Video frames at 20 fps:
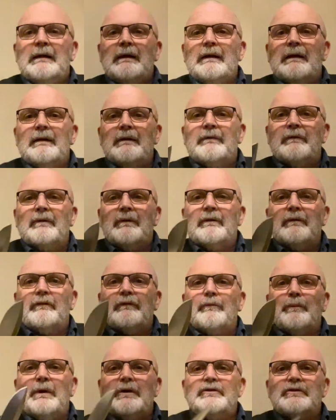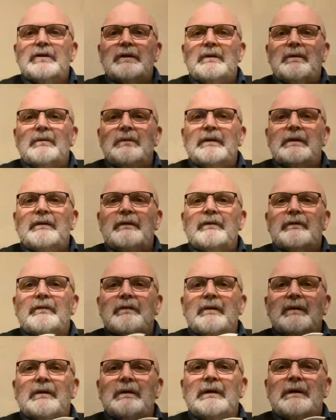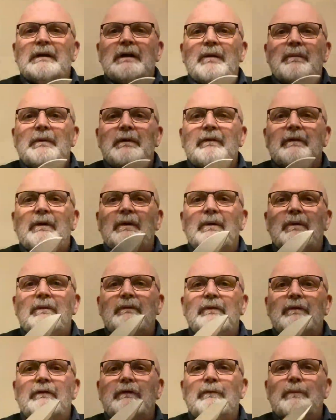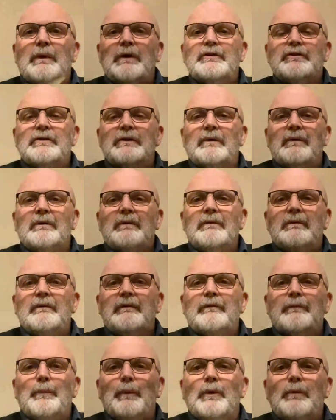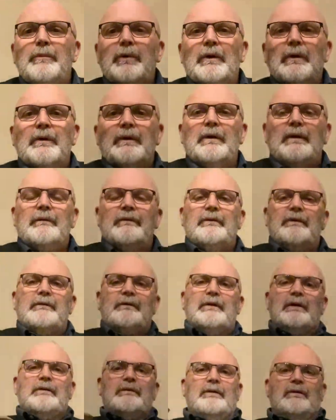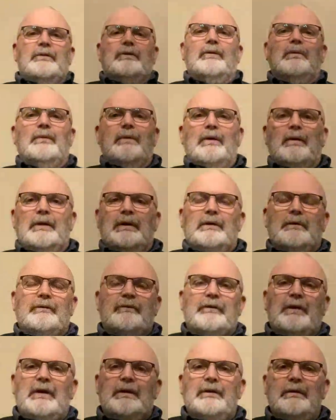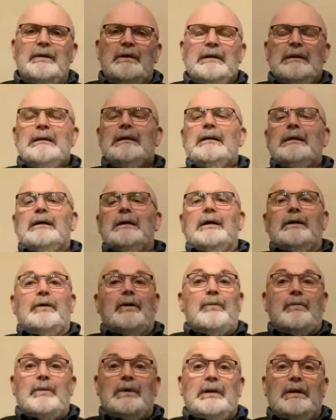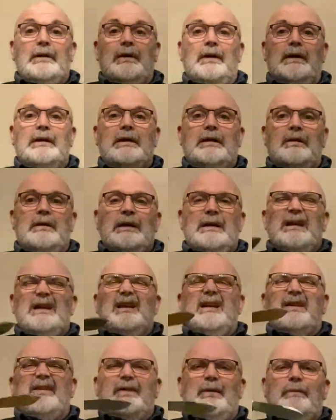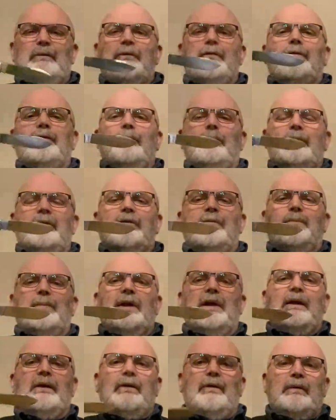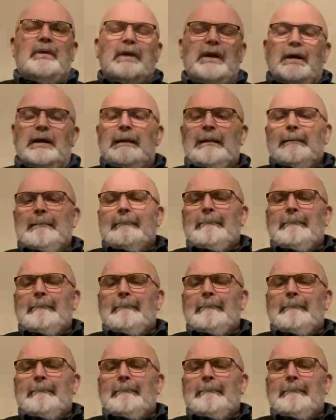It's got a swedging. All these companies, they're going for swedging on small pocket knives these days. I do not understand it. I don't really like it. It seems to suit this blade okay.